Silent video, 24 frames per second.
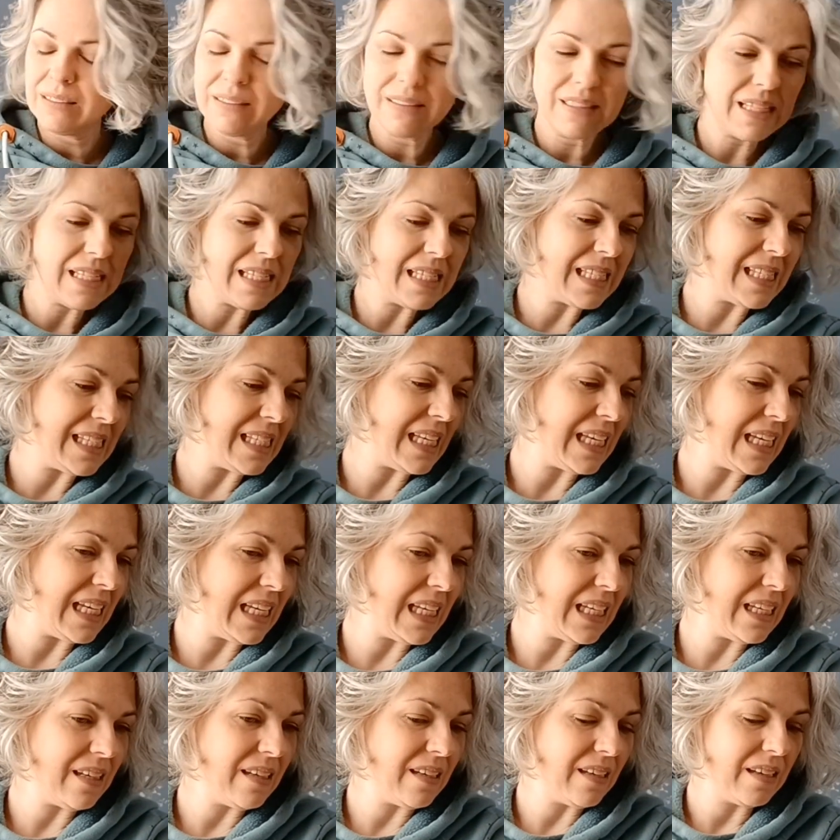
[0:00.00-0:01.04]
Let's
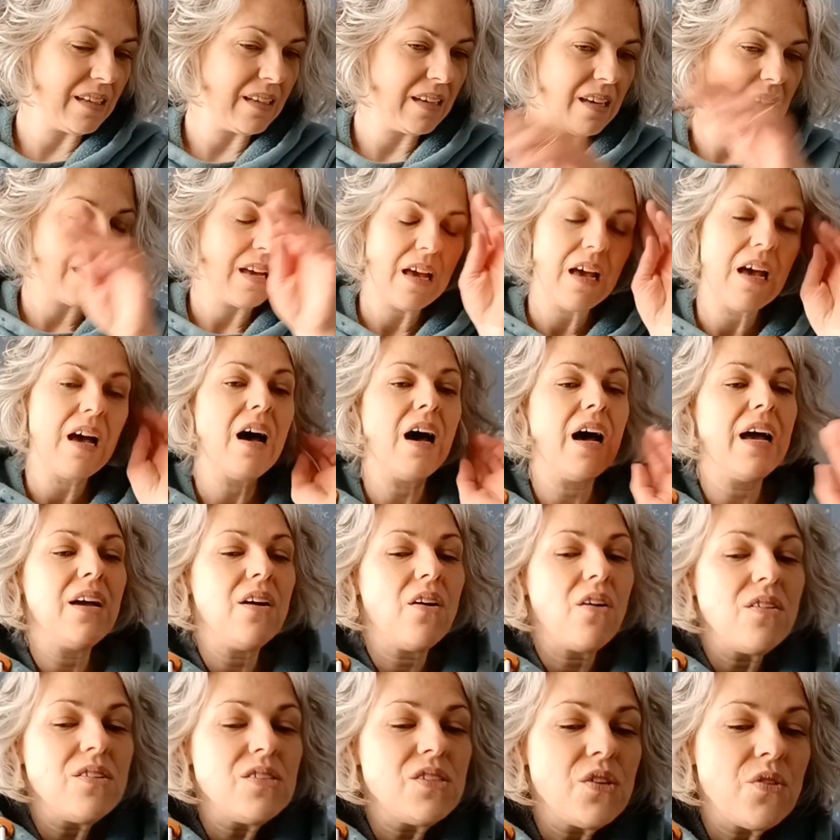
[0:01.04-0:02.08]
see. I
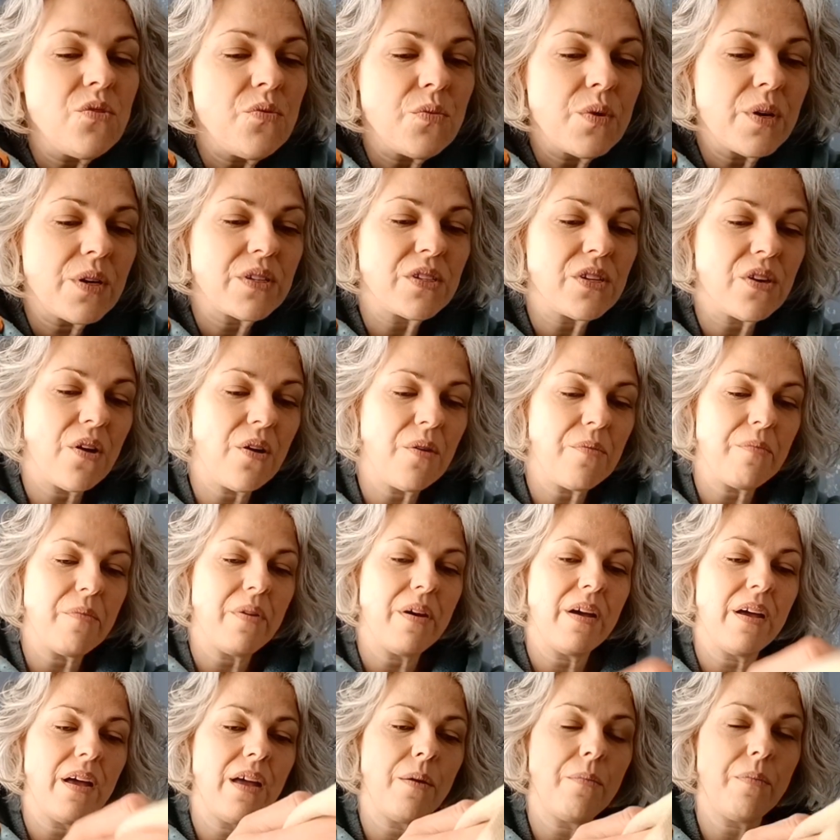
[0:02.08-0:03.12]
also worked on
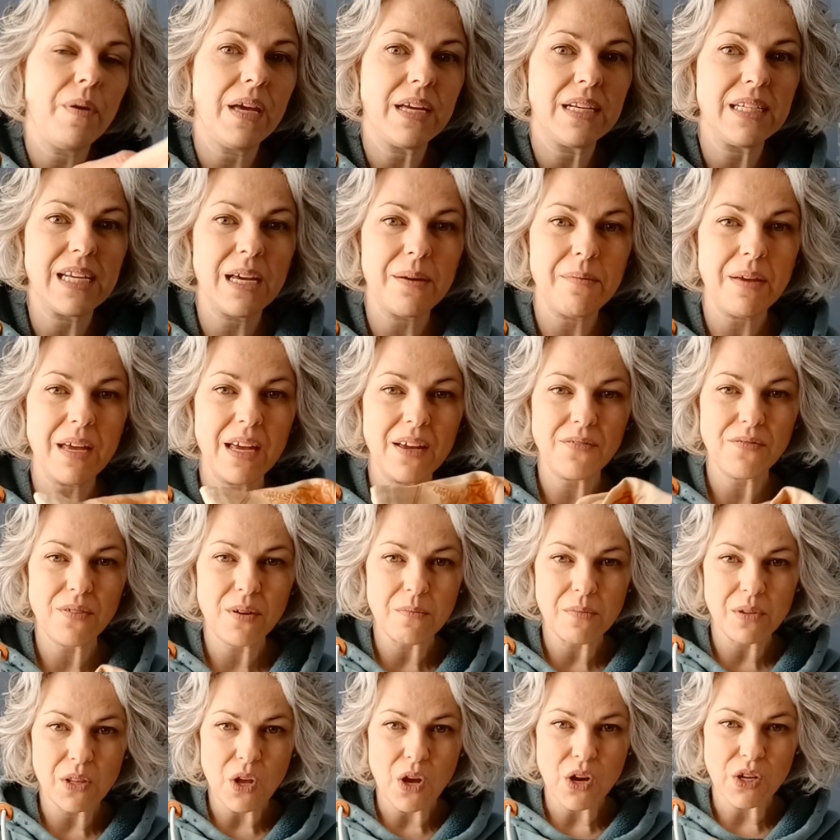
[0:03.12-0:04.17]
my Pandemic
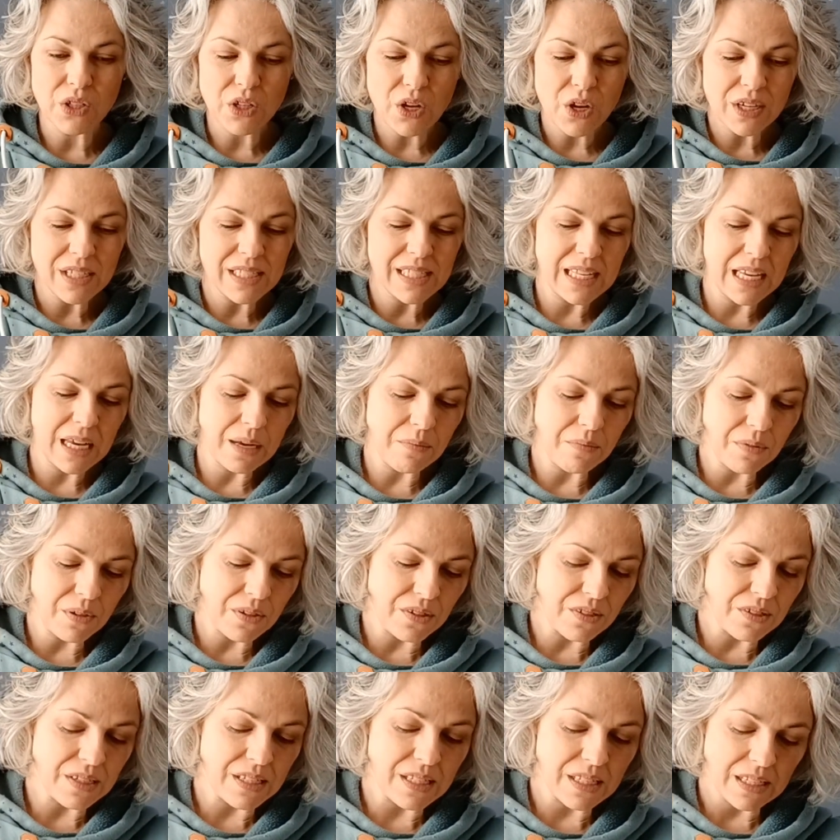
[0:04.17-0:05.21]
from Long Dog
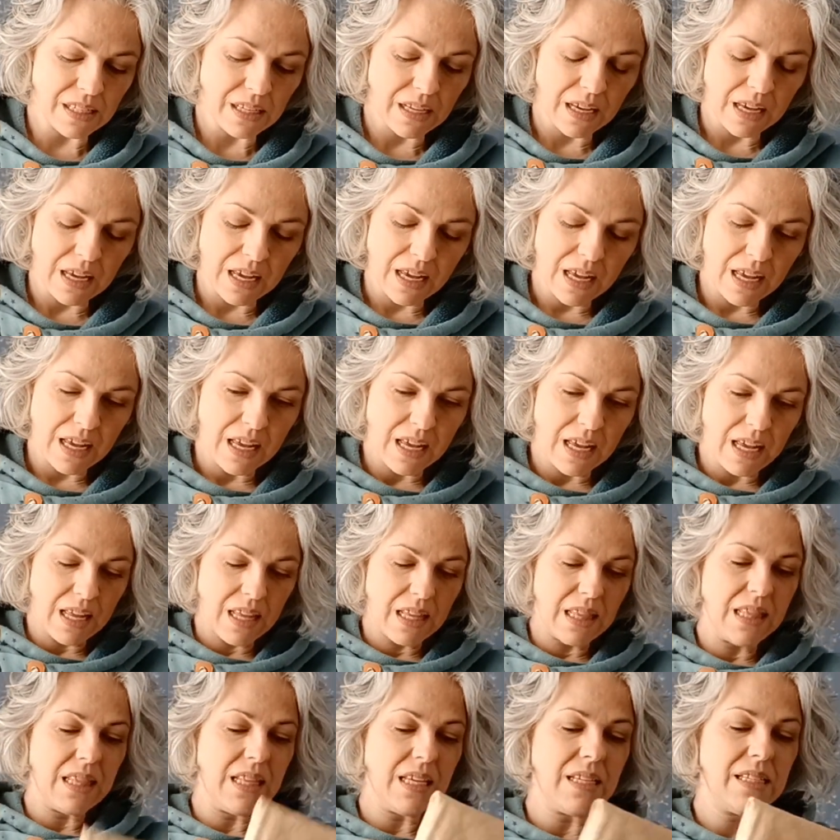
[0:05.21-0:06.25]
Samplers.
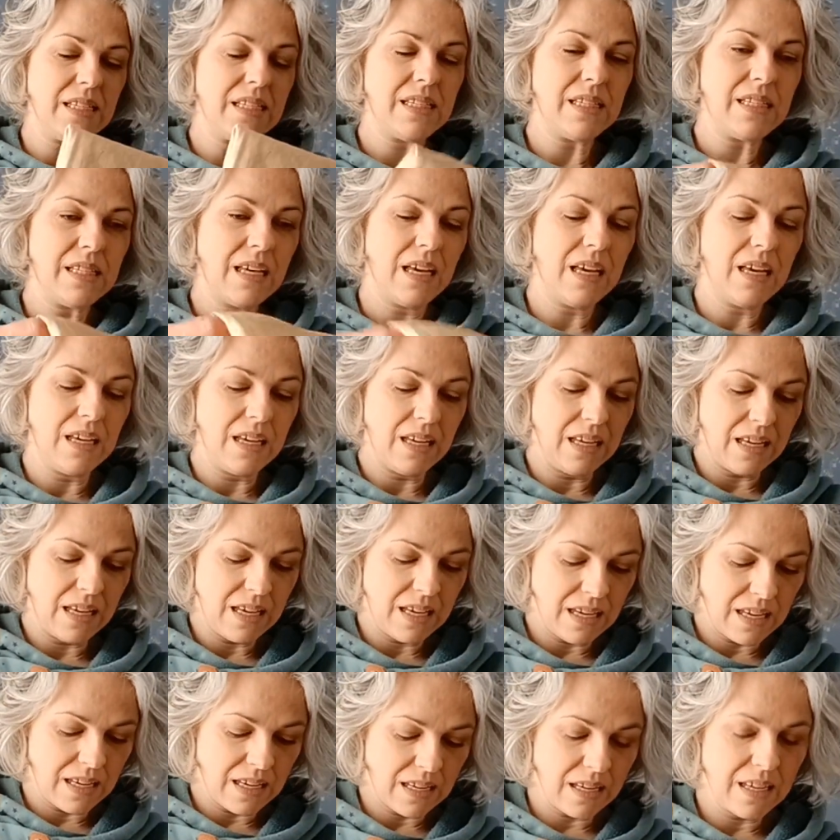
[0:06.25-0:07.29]
This,
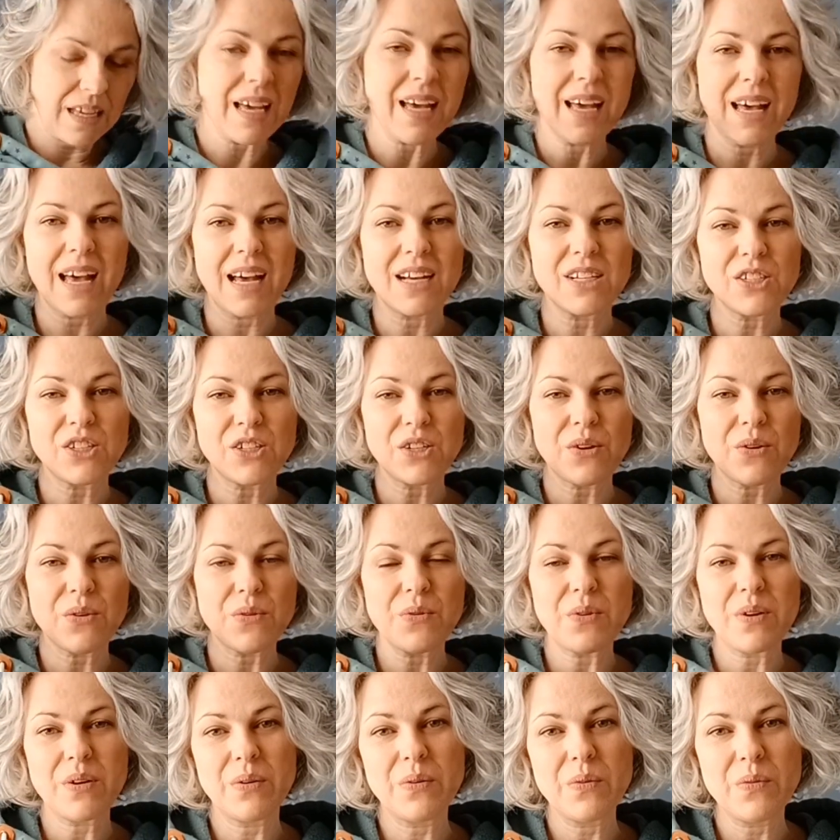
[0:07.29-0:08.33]
I'll
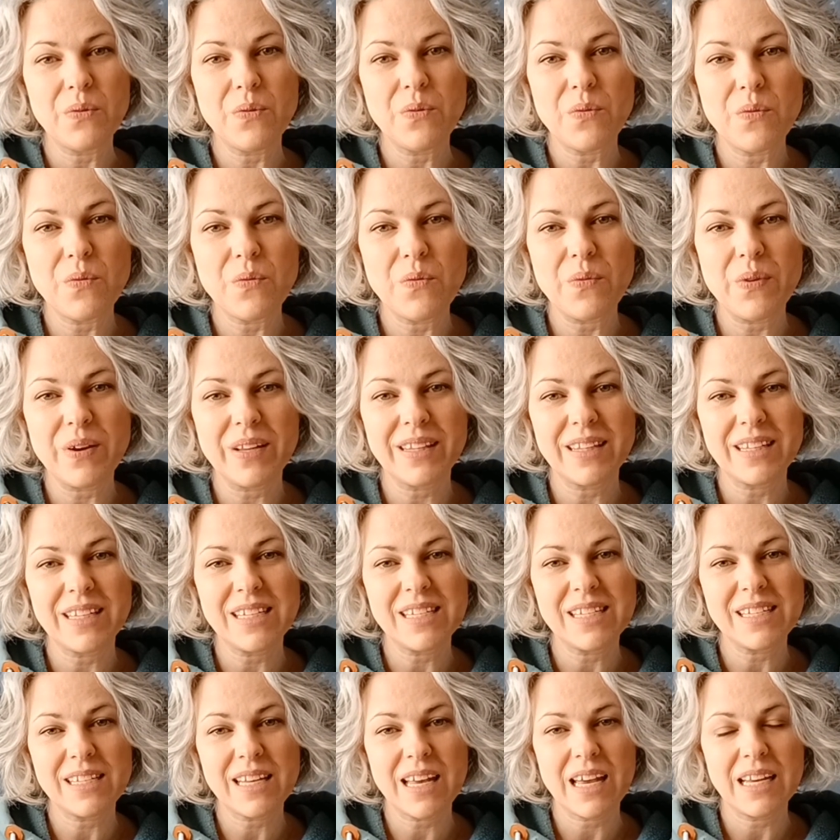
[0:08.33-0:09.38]
show what the
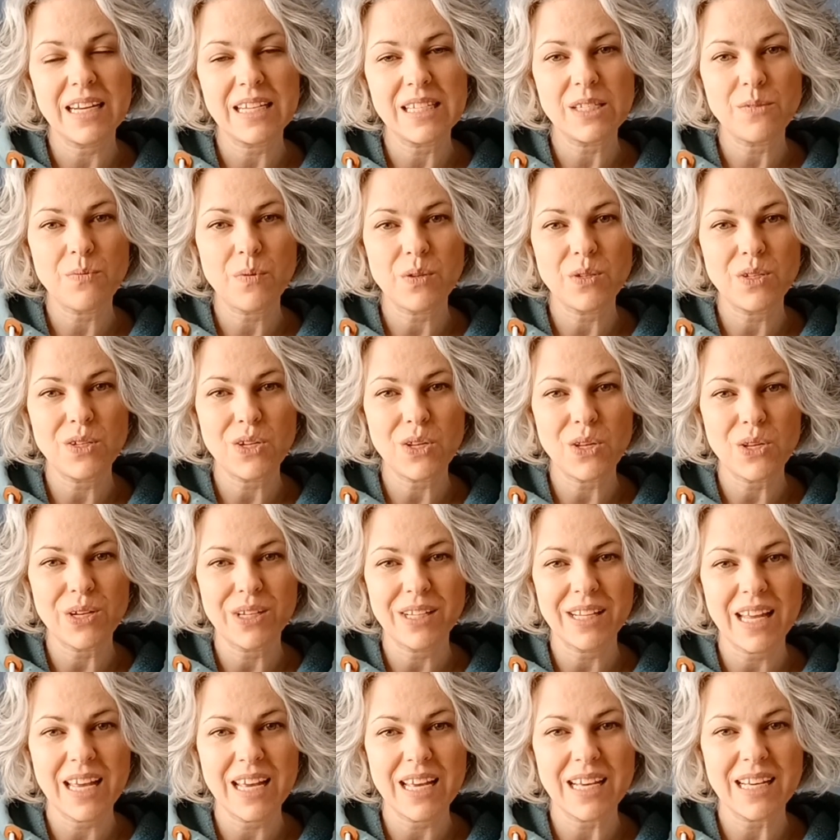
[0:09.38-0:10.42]
design is supposed to
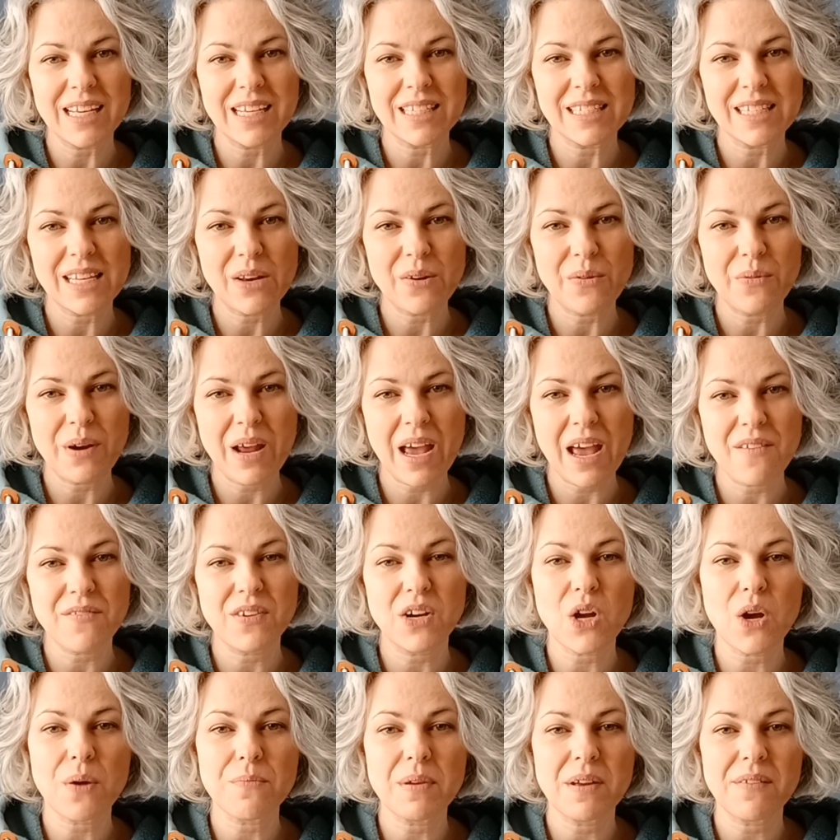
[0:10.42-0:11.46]
look like because I don't have
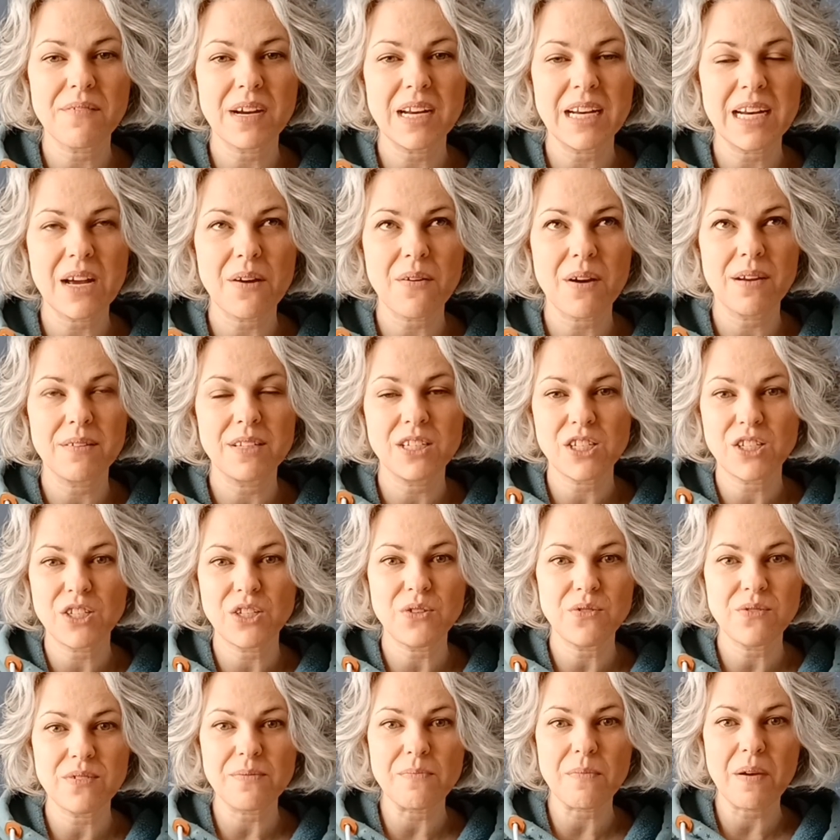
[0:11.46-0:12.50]
it on me right now. I just
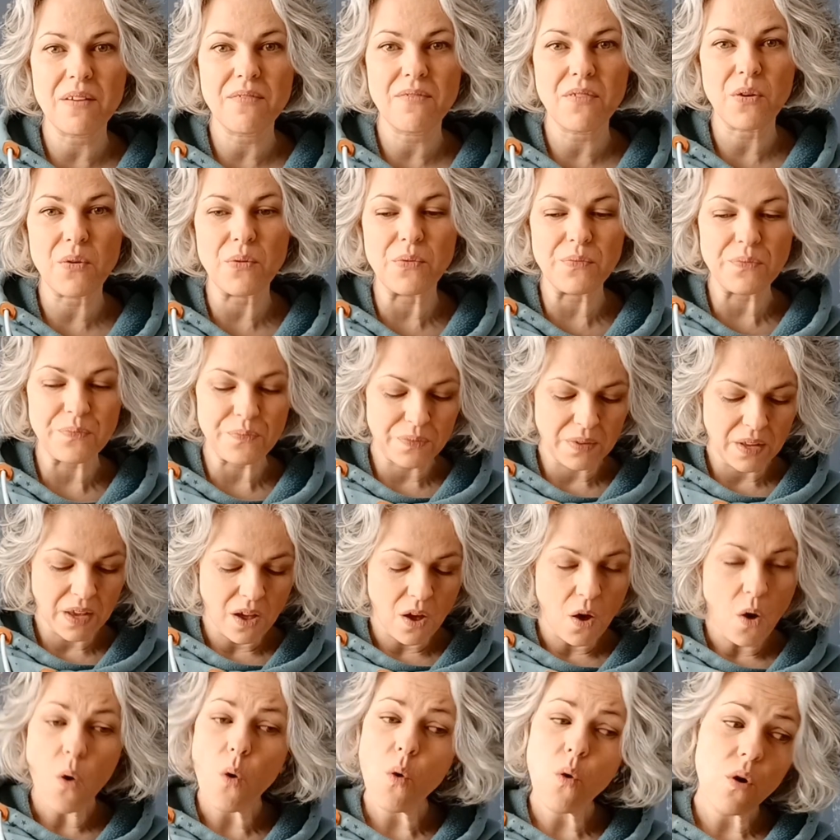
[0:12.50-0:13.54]
use my phone,
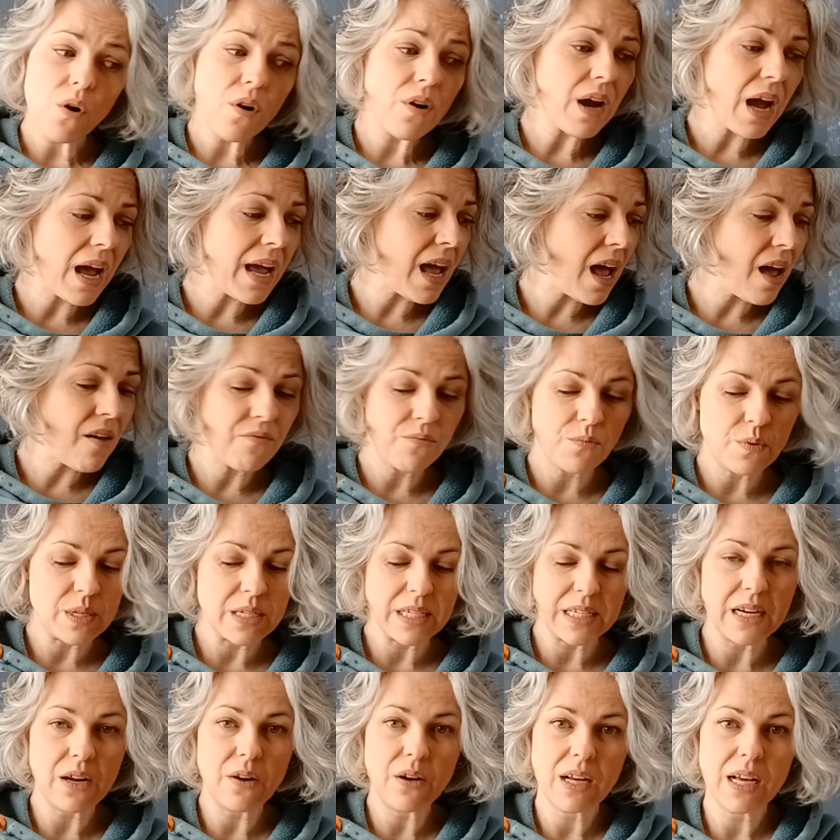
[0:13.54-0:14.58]
or I have
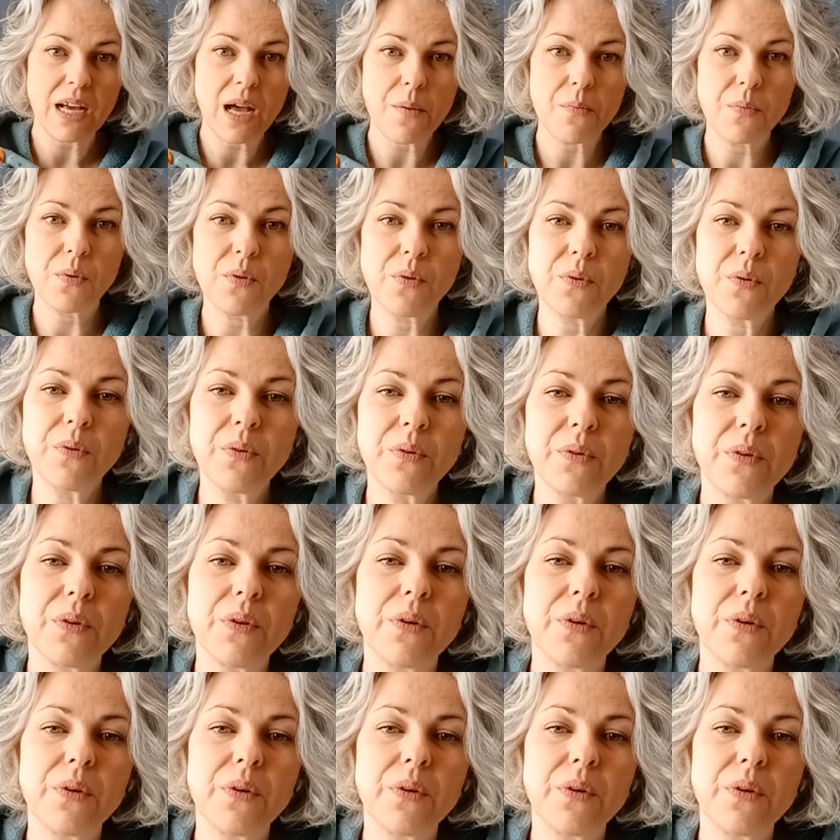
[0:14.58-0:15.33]
printed out a couple